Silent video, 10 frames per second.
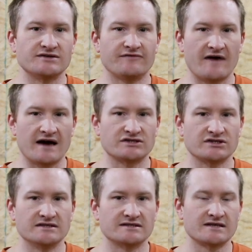and
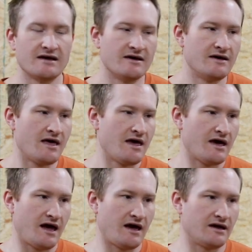fashions,
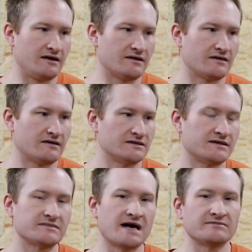and
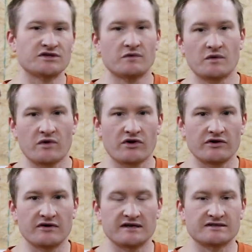sometimes the
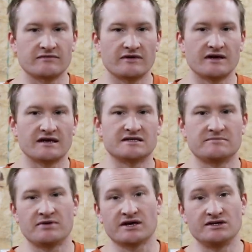woodworker doesn't really get to
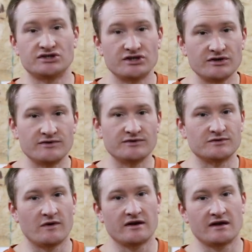pick and
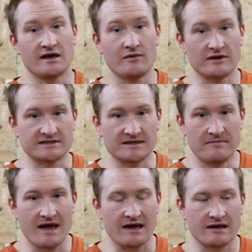choose what he wants to
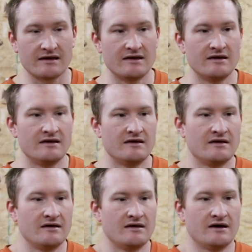make.
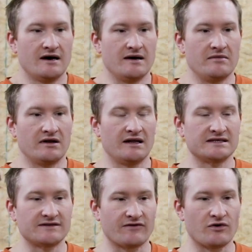Um,
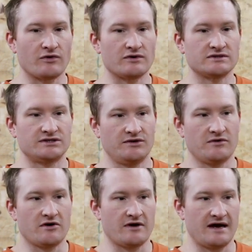unless, of course,
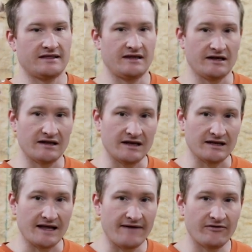you are at the
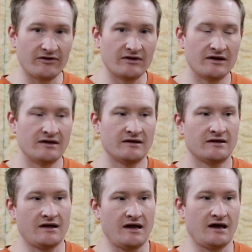elite level
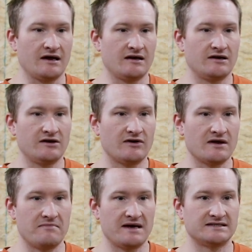and you
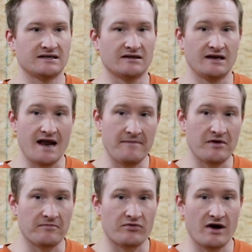can basically name
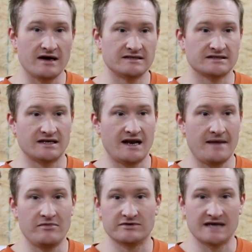your price and
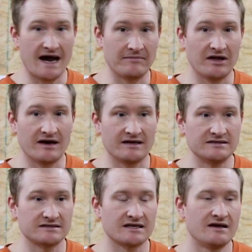name your
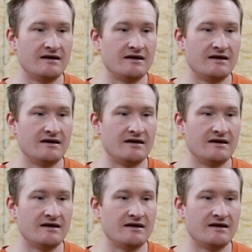timelines.